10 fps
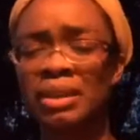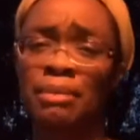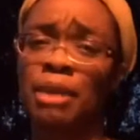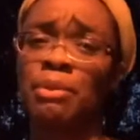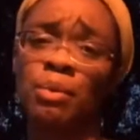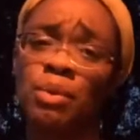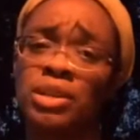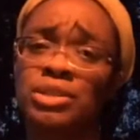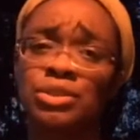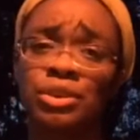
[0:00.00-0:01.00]
Maybe
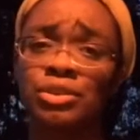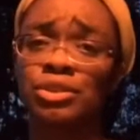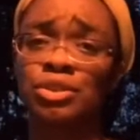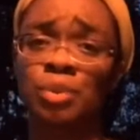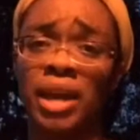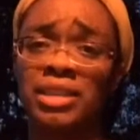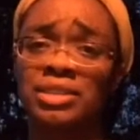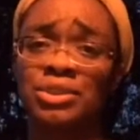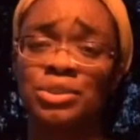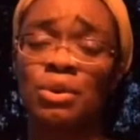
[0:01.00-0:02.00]
once or twice
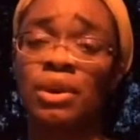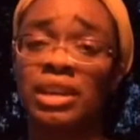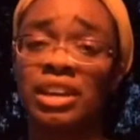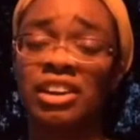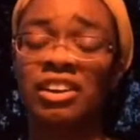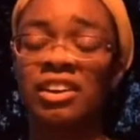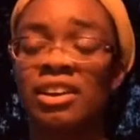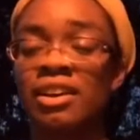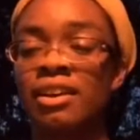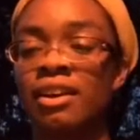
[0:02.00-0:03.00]
or so a year.
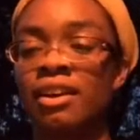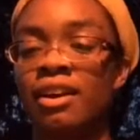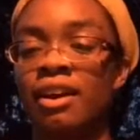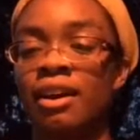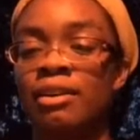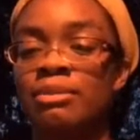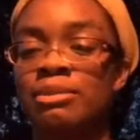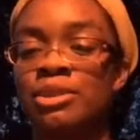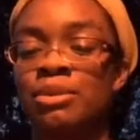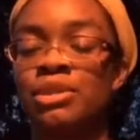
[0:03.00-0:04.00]

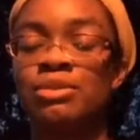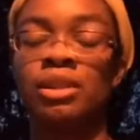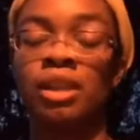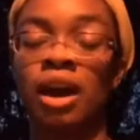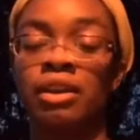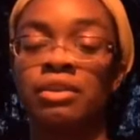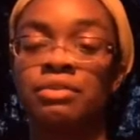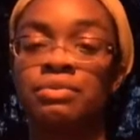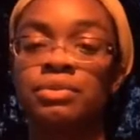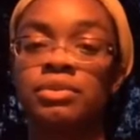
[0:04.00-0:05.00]
So we do a lot of
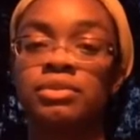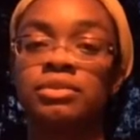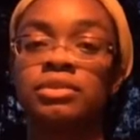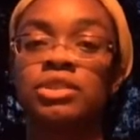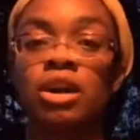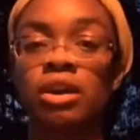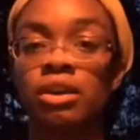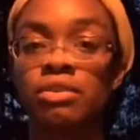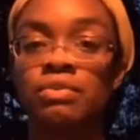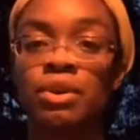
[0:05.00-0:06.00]
talking
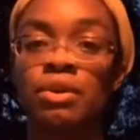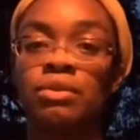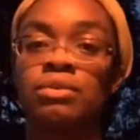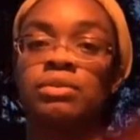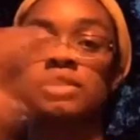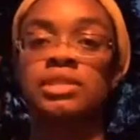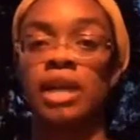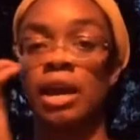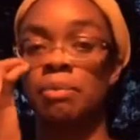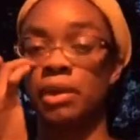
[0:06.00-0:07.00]
on the phone,
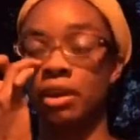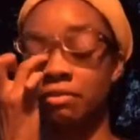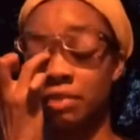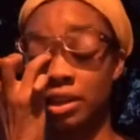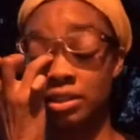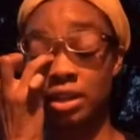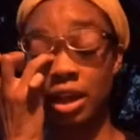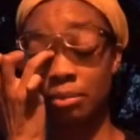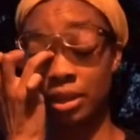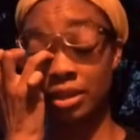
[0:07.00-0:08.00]
Skyping,
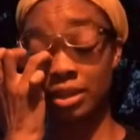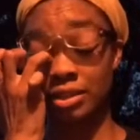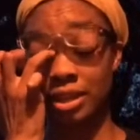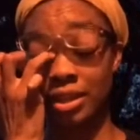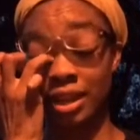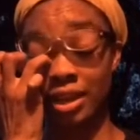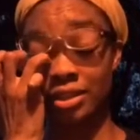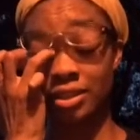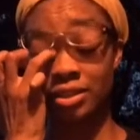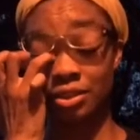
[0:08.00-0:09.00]
FaceTiming, things like that,
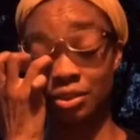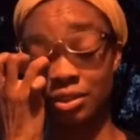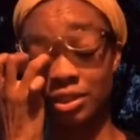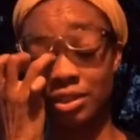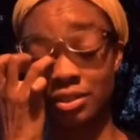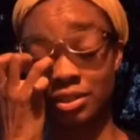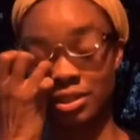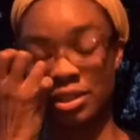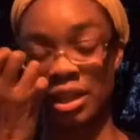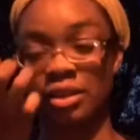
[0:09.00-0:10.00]
just, to
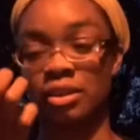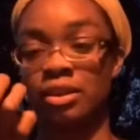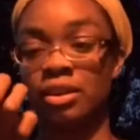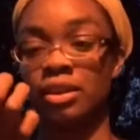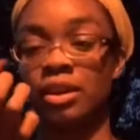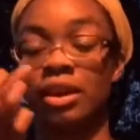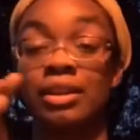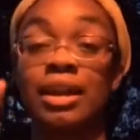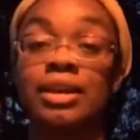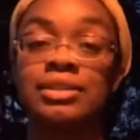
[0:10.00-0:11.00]
stay
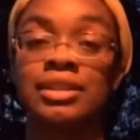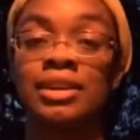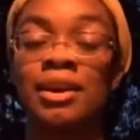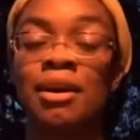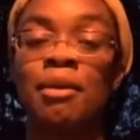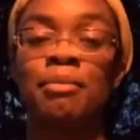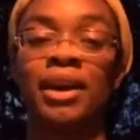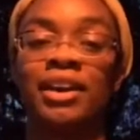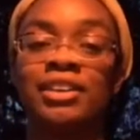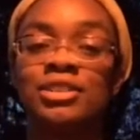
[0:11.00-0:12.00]
connected.
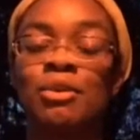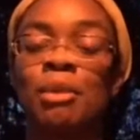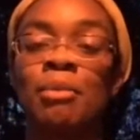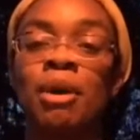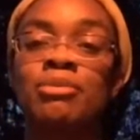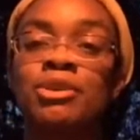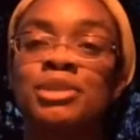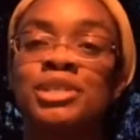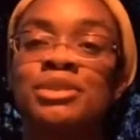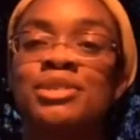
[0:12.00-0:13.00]
But so when my mom told
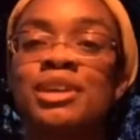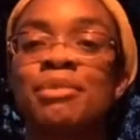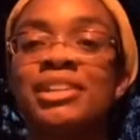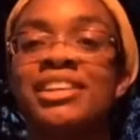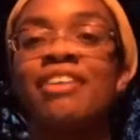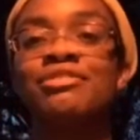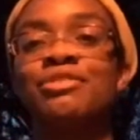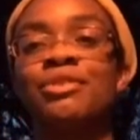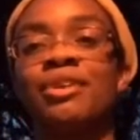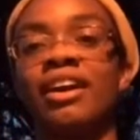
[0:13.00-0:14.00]
me she was coming down
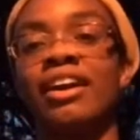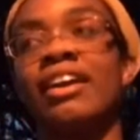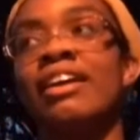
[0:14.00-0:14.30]
for